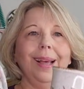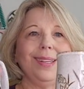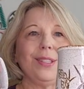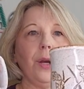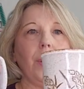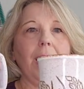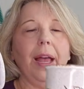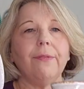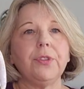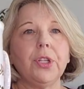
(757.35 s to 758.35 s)
So I
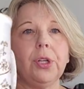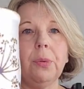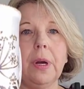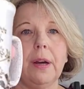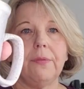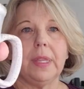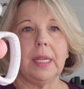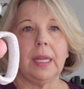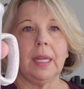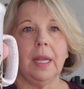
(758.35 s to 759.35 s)
have 2 of
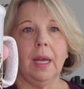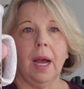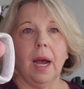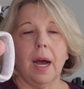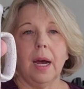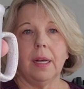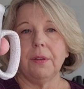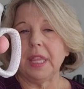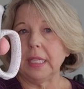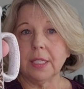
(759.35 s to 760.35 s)
the
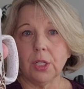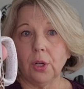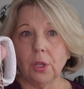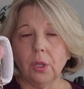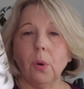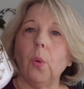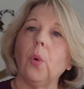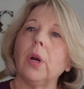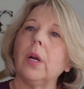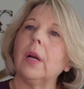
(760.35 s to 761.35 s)
thistle,
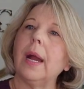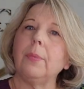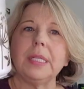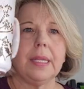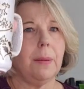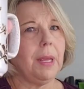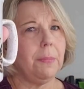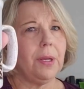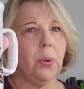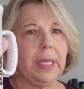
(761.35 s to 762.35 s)
or I would say
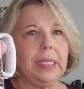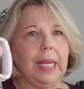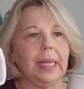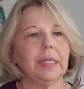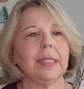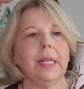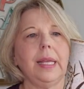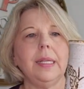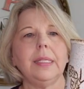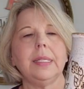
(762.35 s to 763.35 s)
maybe Queen Anne's
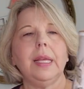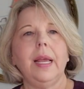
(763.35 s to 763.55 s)
lace.